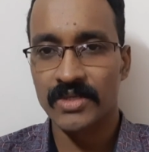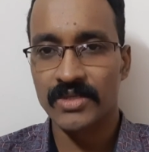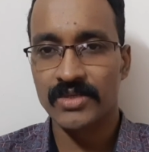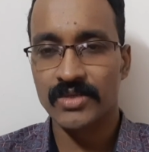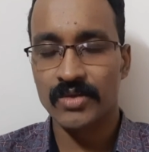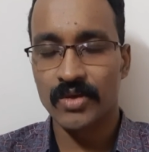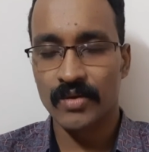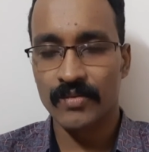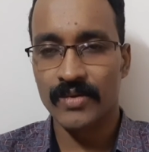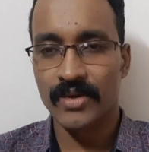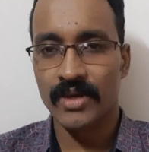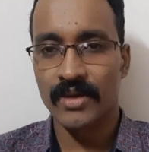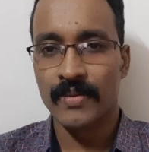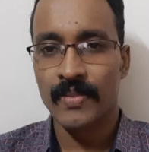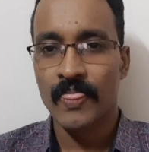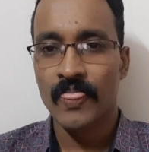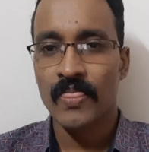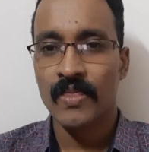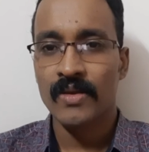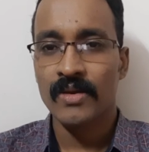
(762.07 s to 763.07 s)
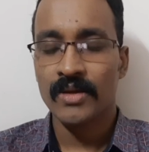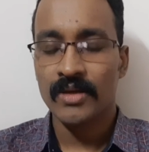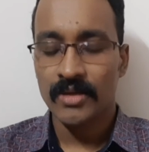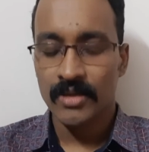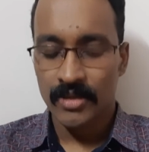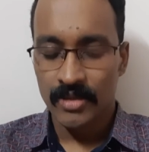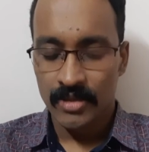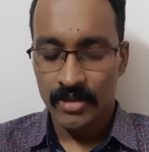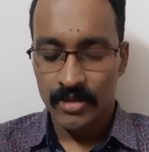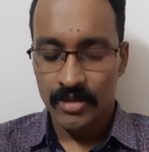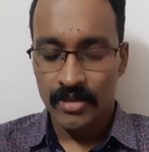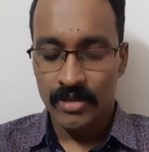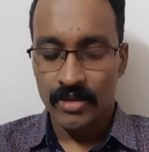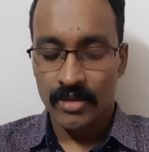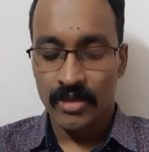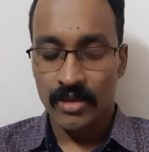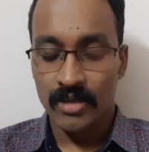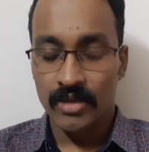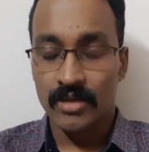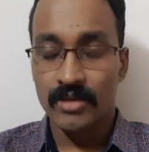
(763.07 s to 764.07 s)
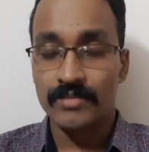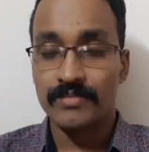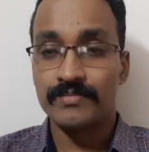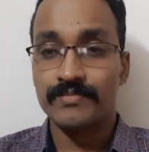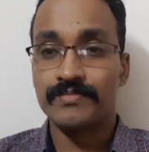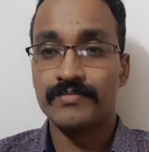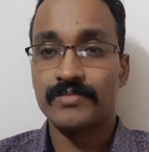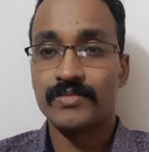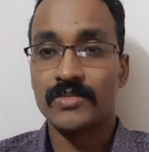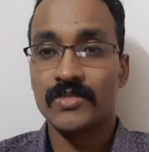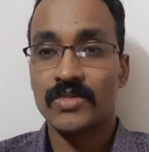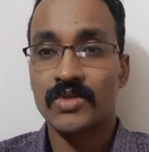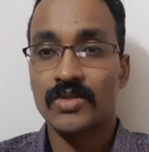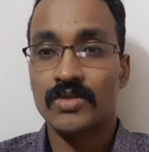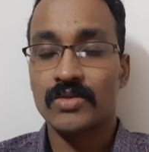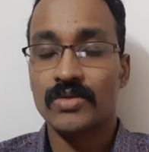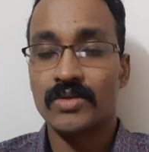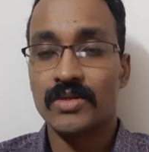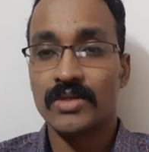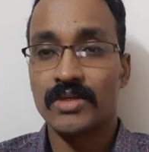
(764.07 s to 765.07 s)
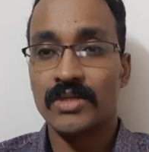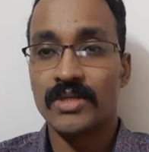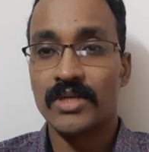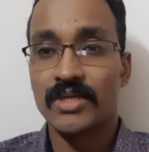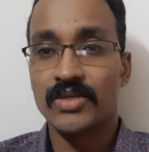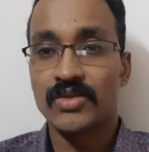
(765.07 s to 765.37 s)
novel. Dear